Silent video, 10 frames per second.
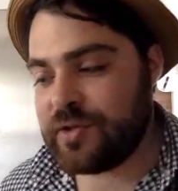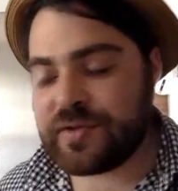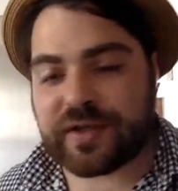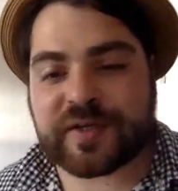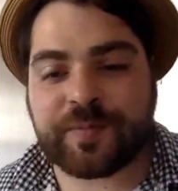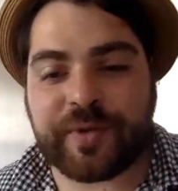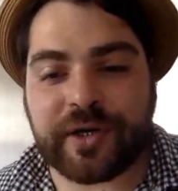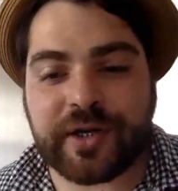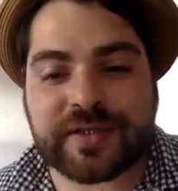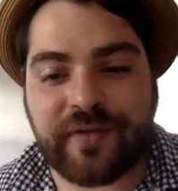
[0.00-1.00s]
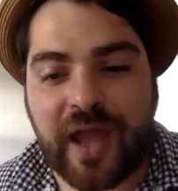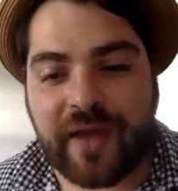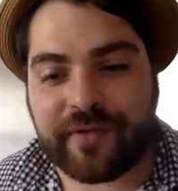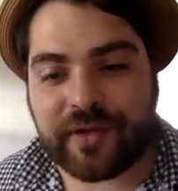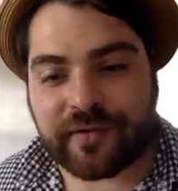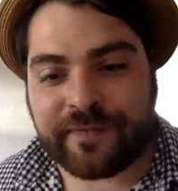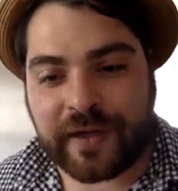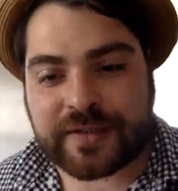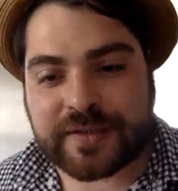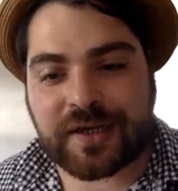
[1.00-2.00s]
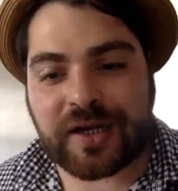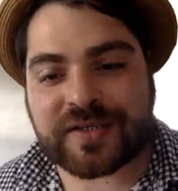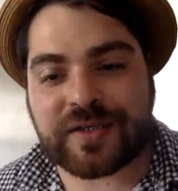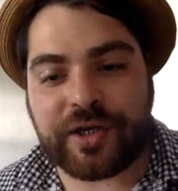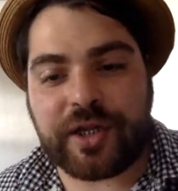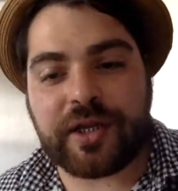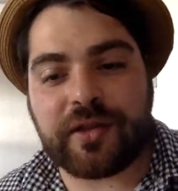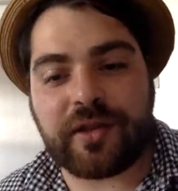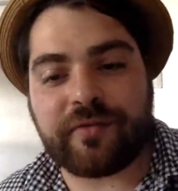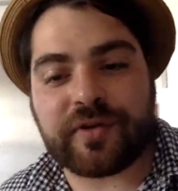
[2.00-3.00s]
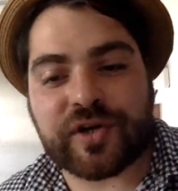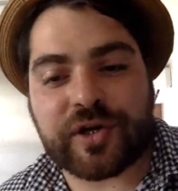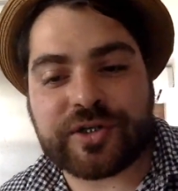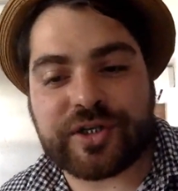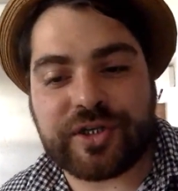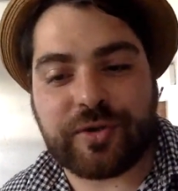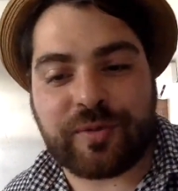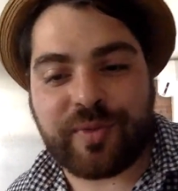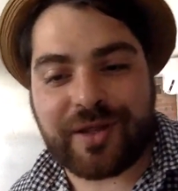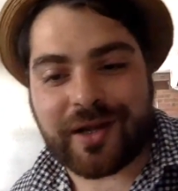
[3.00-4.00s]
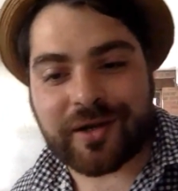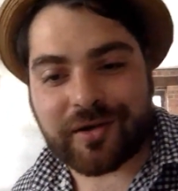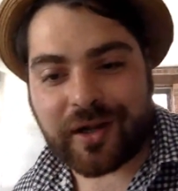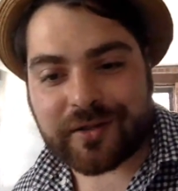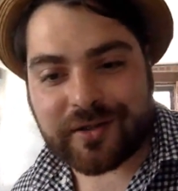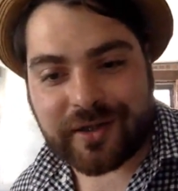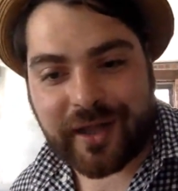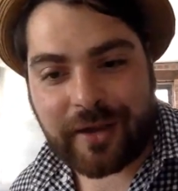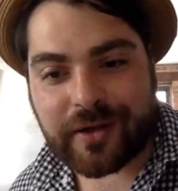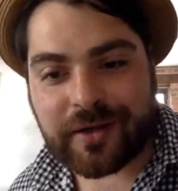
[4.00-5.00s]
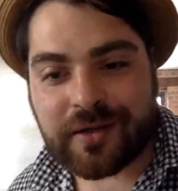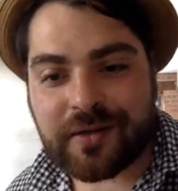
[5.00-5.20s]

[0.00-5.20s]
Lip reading: user experience of having your funds custodied and then returned to you and paid out correctly and accounted.